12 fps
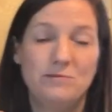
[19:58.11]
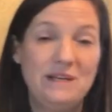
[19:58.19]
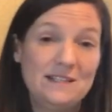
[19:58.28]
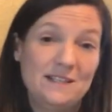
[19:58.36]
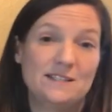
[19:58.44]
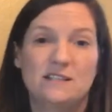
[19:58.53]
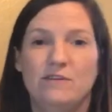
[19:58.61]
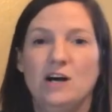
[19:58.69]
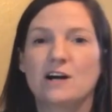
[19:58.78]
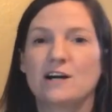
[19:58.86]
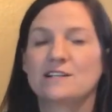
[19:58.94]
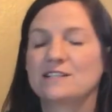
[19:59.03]
pieces of
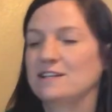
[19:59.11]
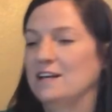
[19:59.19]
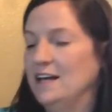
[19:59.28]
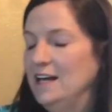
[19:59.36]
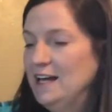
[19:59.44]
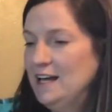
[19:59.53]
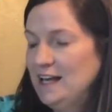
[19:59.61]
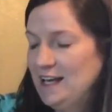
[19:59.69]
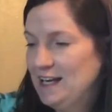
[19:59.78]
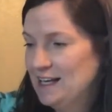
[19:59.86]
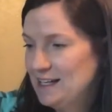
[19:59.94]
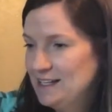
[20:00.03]
art.
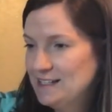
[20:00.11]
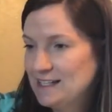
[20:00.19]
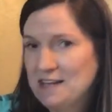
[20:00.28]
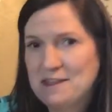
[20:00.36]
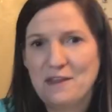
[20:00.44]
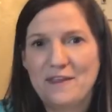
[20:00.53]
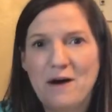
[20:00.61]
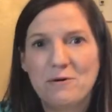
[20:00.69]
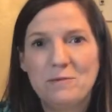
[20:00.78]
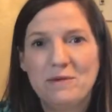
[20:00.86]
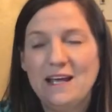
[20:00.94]
And I think that would